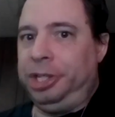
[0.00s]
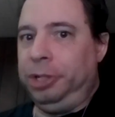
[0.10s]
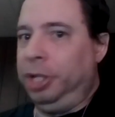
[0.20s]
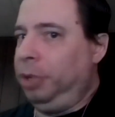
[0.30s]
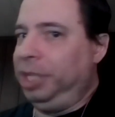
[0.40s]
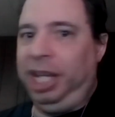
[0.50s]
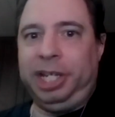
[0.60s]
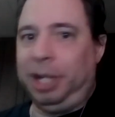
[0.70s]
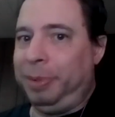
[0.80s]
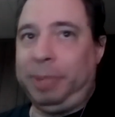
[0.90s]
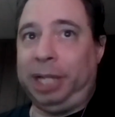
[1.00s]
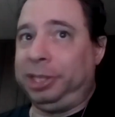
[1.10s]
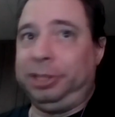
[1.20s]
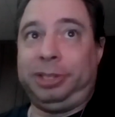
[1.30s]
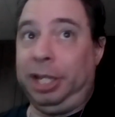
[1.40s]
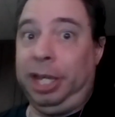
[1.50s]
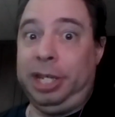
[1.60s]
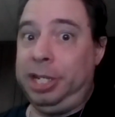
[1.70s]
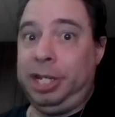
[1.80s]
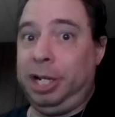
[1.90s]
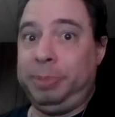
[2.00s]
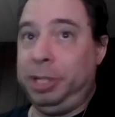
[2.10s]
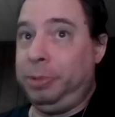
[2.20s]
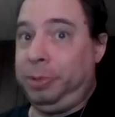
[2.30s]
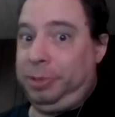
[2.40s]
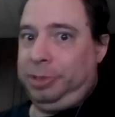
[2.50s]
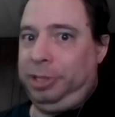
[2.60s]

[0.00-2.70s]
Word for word: You know he ain't going back to, to AEW.